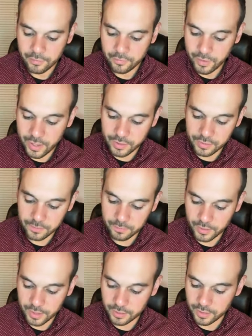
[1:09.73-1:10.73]
By faith
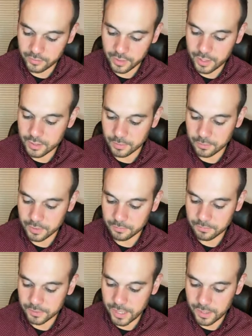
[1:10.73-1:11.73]
he left
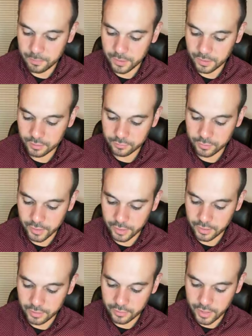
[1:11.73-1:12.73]
Egypt, not being
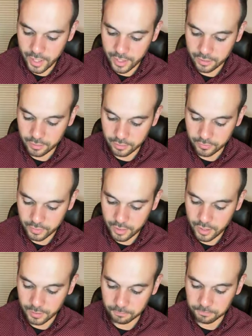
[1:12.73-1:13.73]
afraid of the anger of the
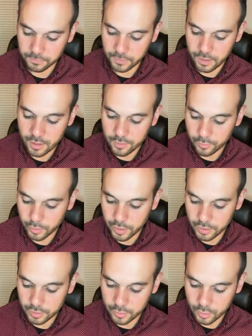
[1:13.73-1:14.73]
king, for
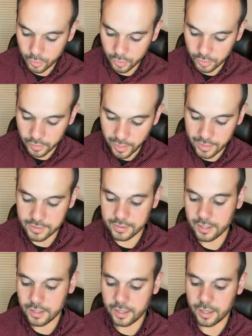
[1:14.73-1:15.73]
he endured as
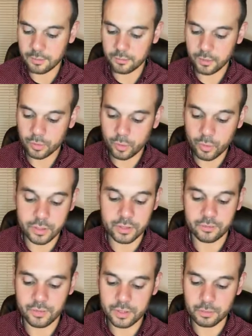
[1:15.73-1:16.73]
seeing him who
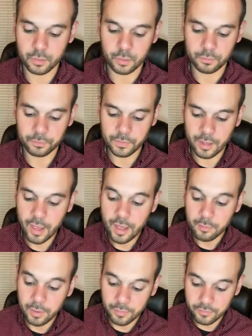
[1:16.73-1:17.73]
is invisible.
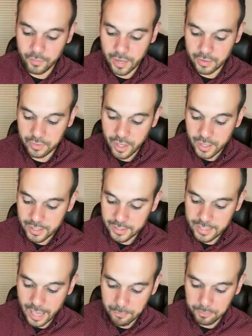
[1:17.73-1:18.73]
By faith
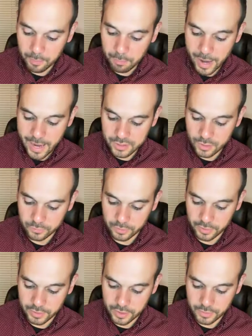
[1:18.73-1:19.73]
he kept the
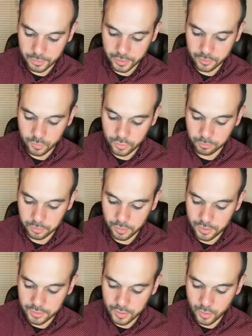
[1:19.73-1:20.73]
Passover and sprinkled the
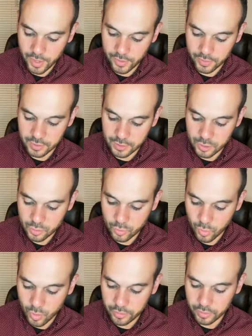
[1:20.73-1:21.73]
blood so that the
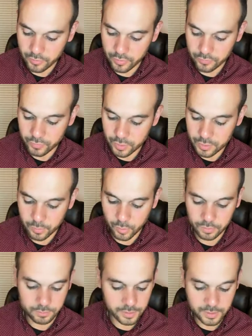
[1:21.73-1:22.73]
destroyer of the
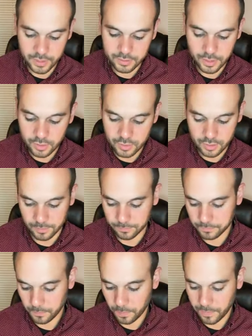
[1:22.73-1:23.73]
firstborn might not touch
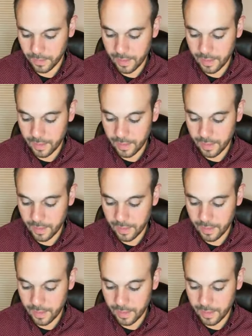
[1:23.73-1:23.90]
them.